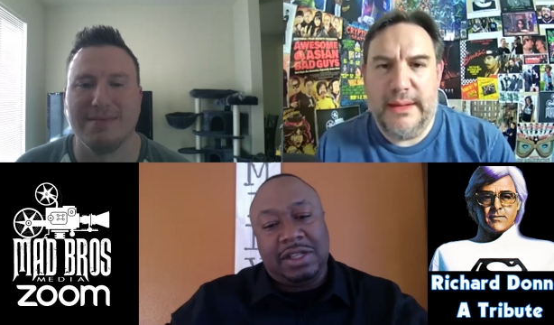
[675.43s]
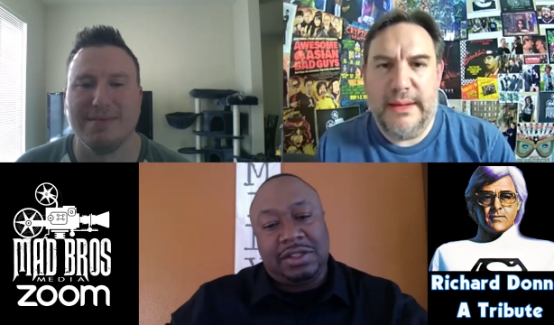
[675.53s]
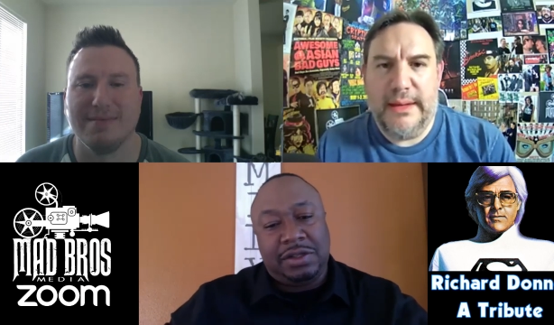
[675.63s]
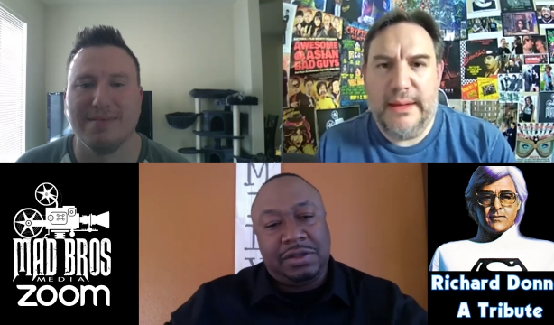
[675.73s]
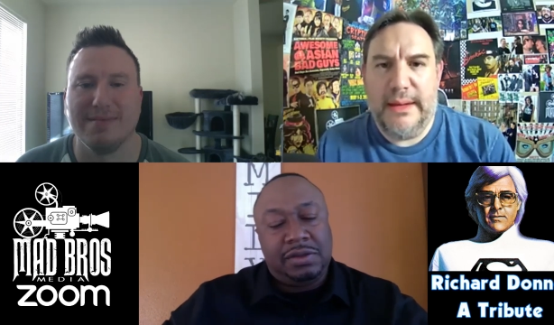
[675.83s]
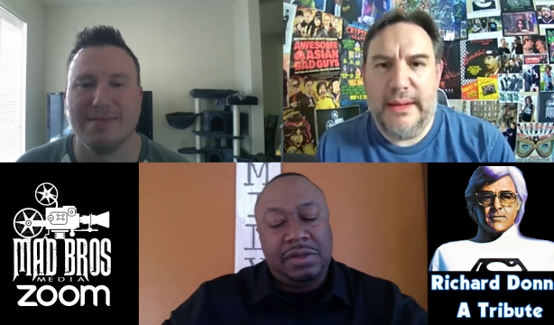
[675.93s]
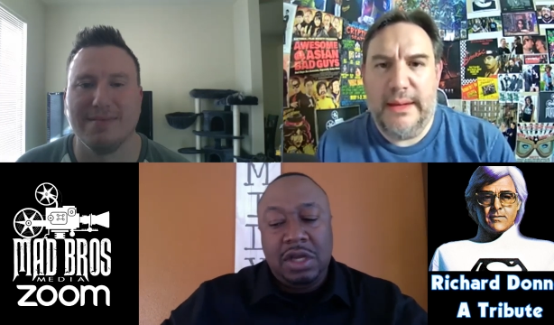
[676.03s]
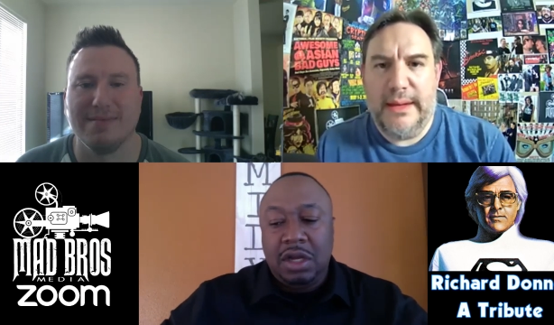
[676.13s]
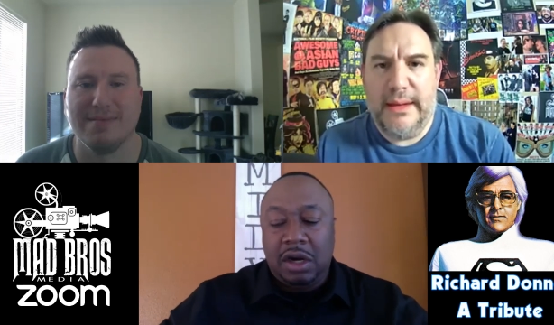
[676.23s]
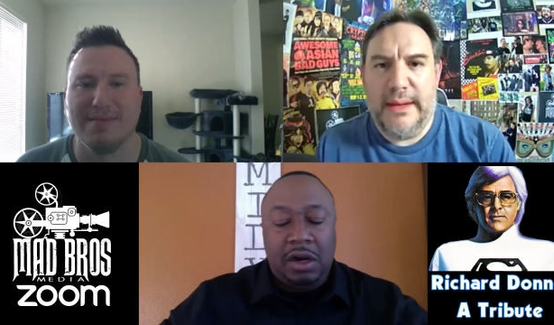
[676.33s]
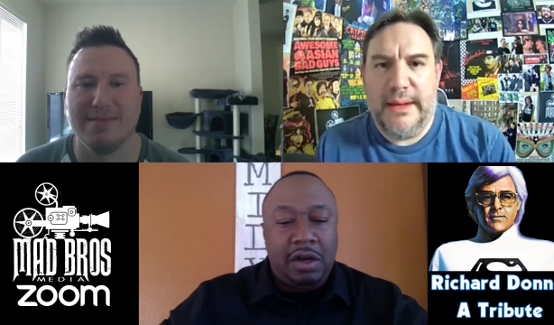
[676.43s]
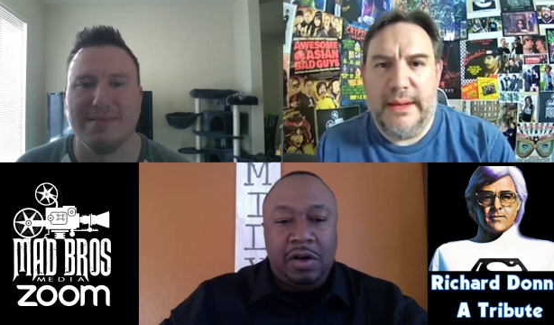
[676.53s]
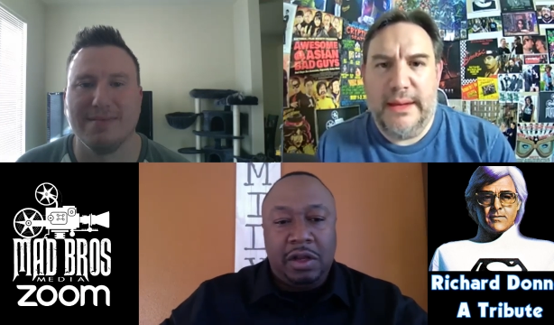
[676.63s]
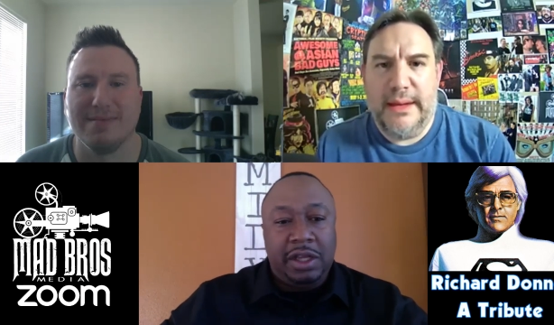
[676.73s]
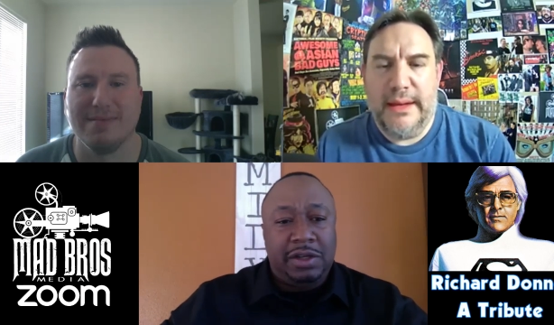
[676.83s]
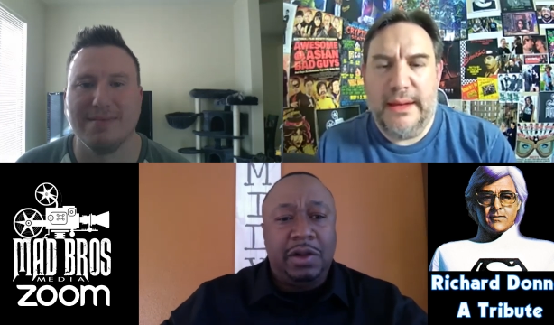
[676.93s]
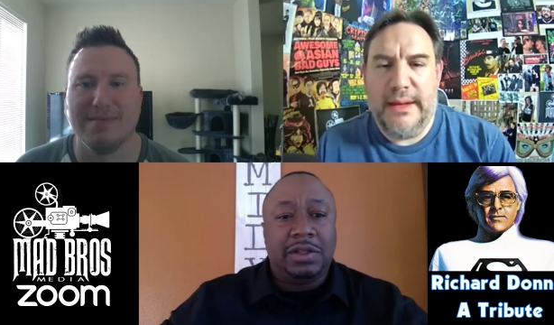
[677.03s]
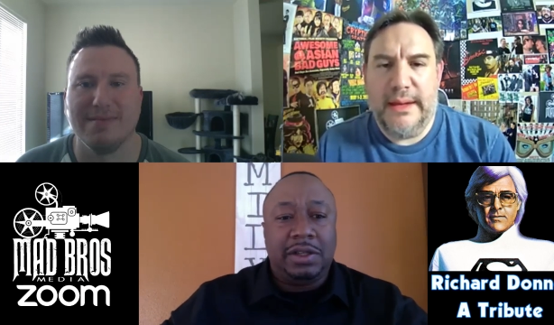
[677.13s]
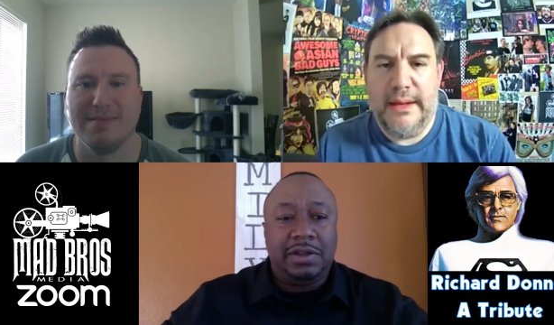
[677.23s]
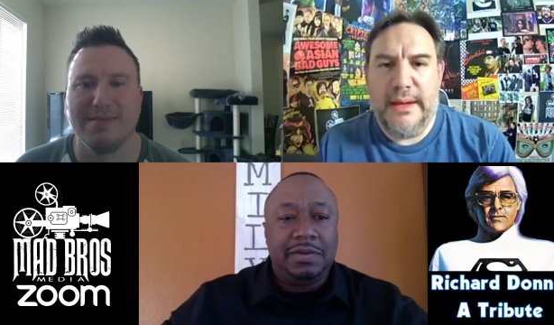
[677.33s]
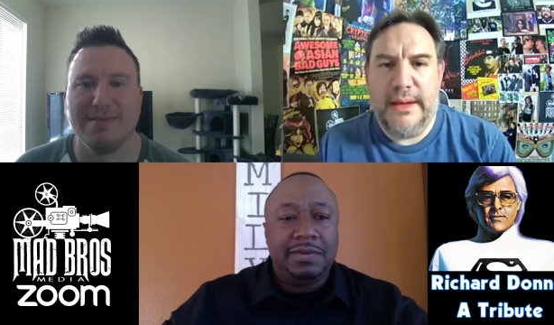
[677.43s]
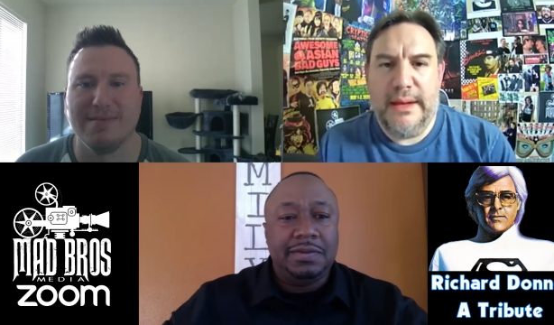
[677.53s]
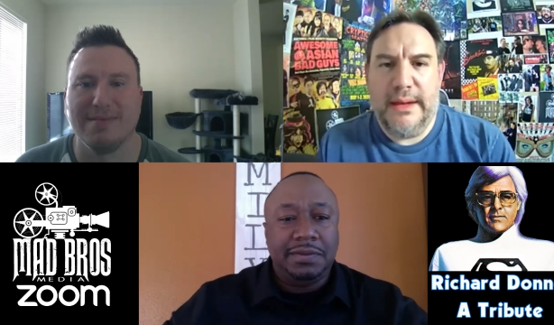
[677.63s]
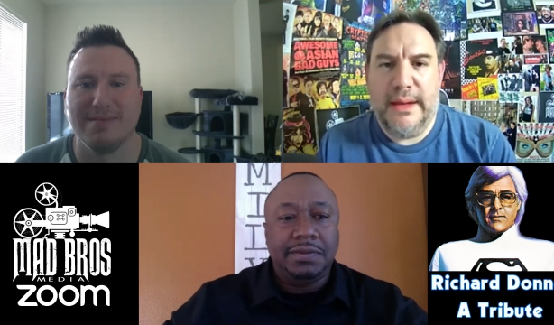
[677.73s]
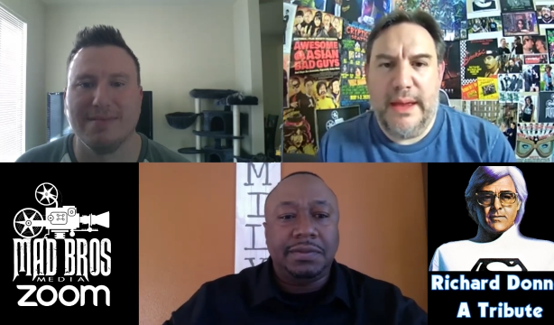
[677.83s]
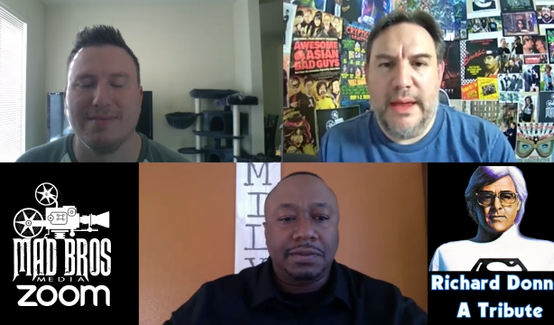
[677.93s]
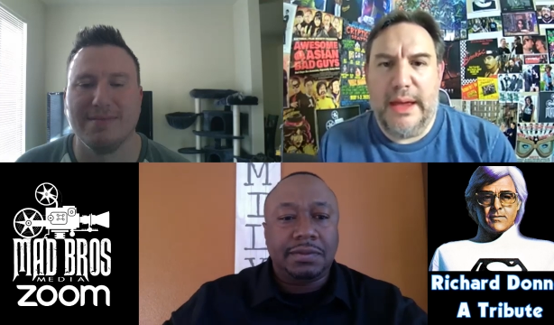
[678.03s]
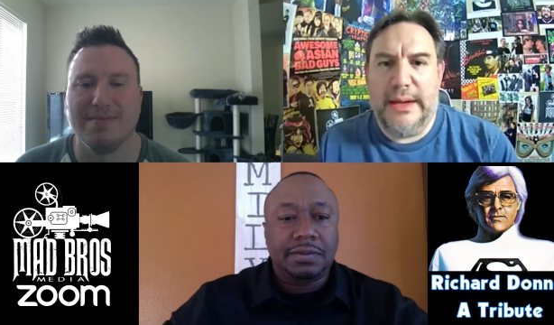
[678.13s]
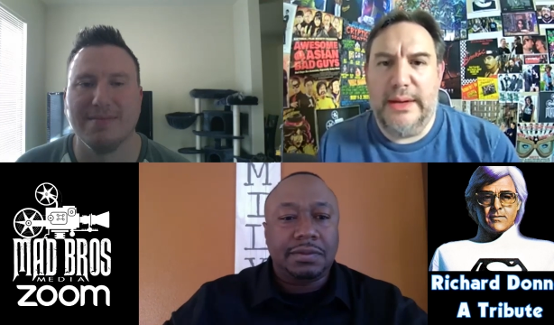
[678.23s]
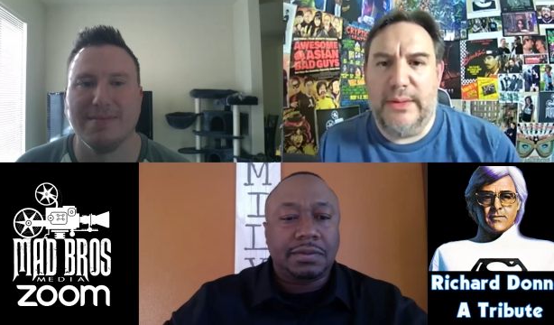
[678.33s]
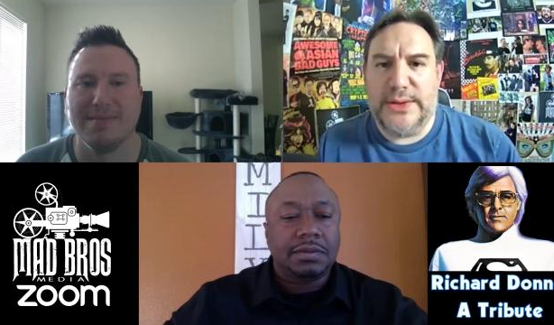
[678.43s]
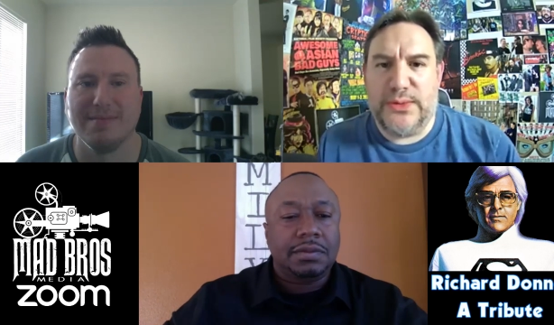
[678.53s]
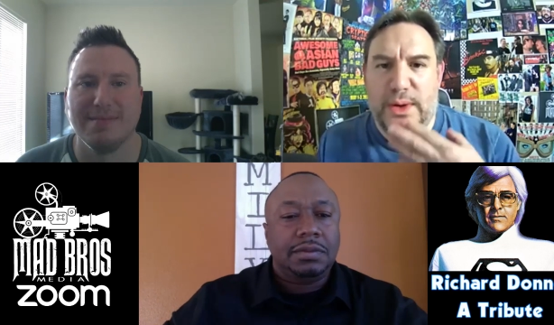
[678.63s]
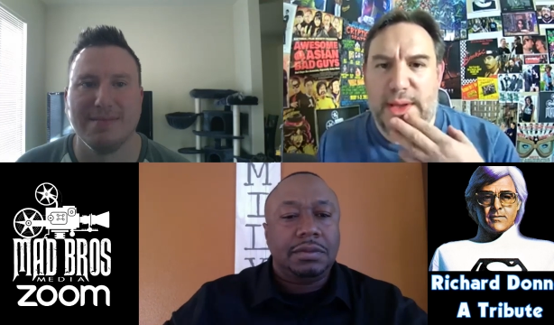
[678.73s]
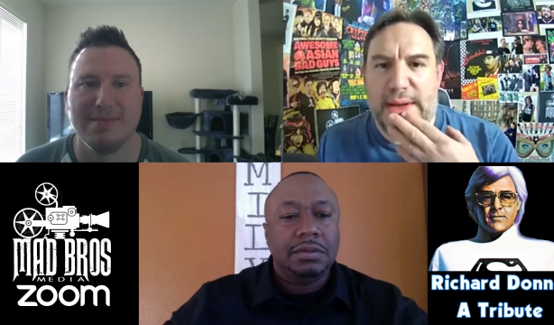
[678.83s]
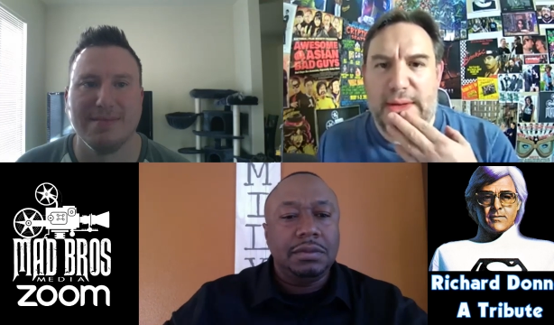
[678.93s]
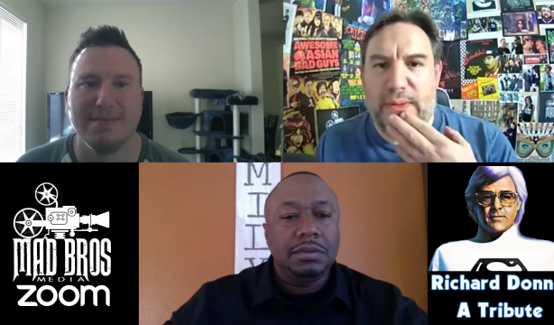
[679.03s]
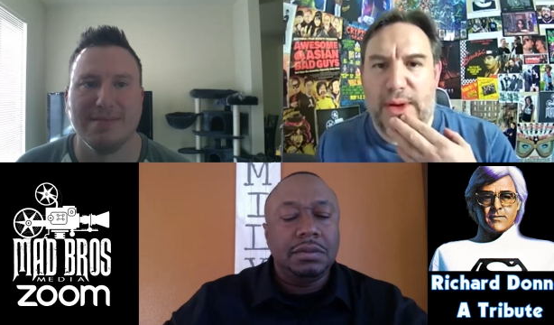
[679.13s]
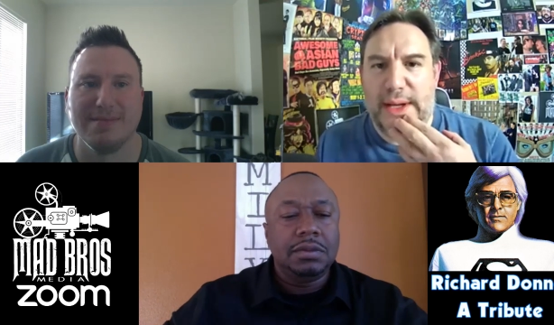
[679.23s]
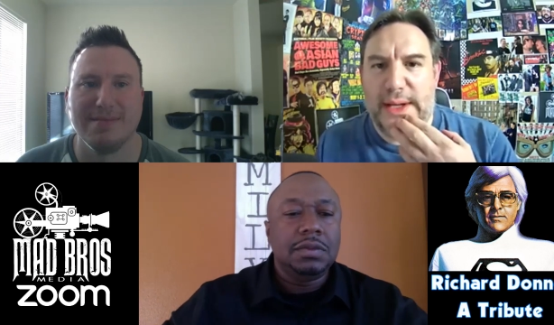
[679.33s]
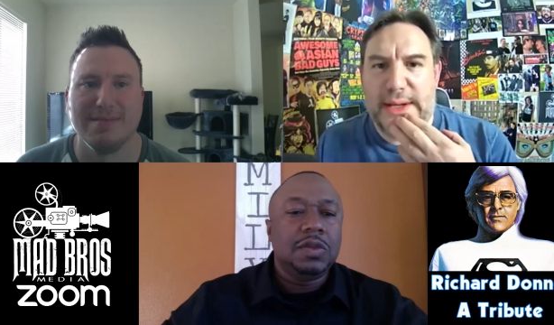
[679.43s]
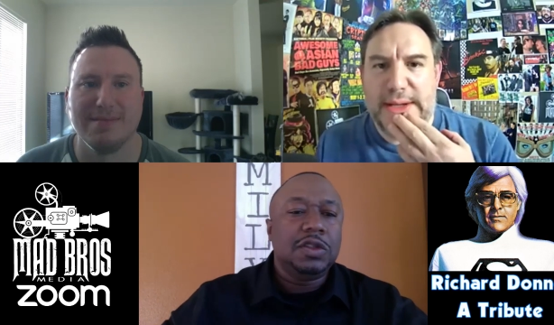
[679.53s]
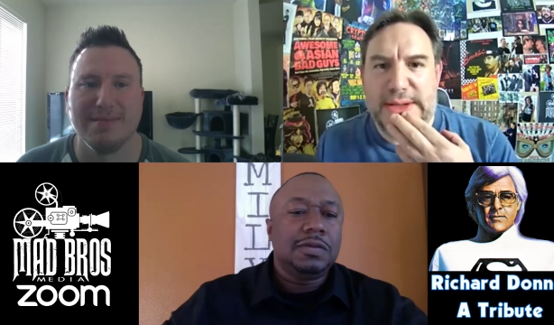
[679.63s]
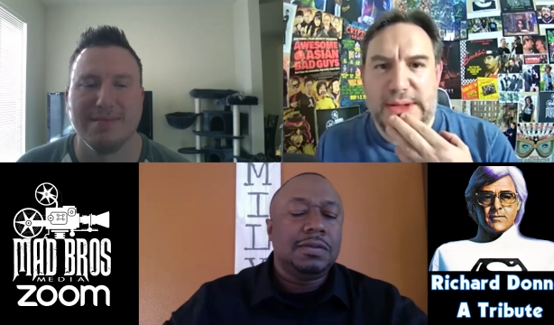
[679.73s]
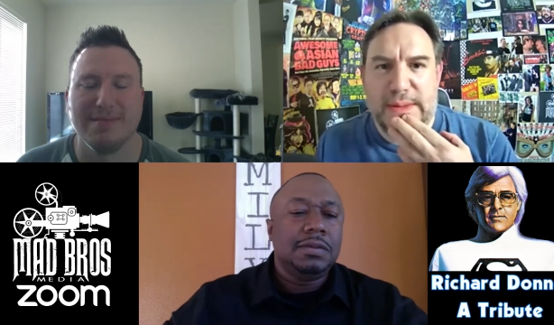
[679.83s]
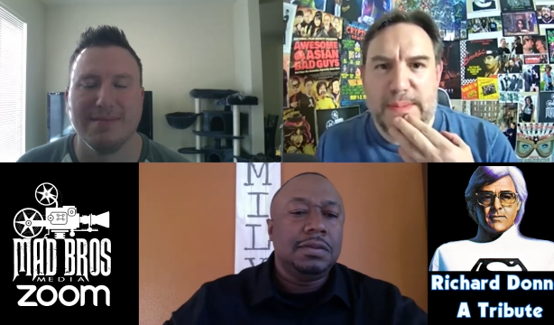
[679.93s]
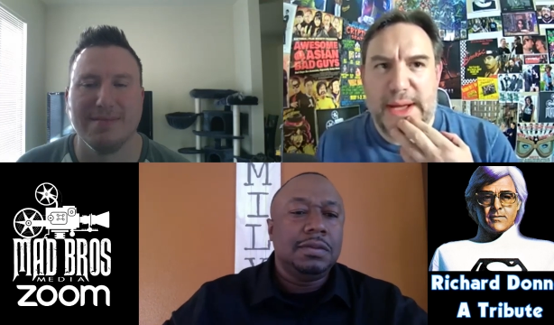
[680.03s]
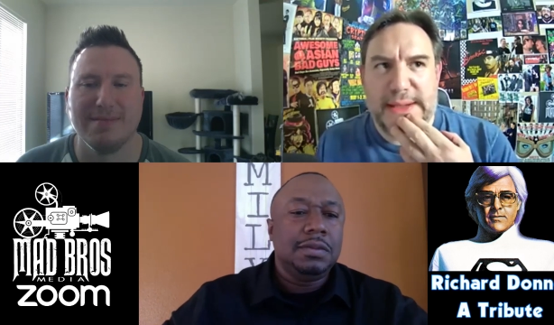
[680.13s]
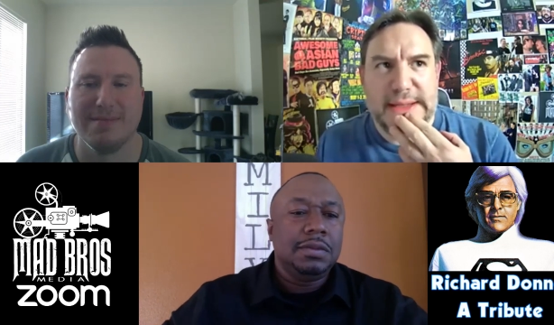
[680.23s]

Speaker 1: into uh, early adulthood.
Speaker 2: And you know what's really really good too about the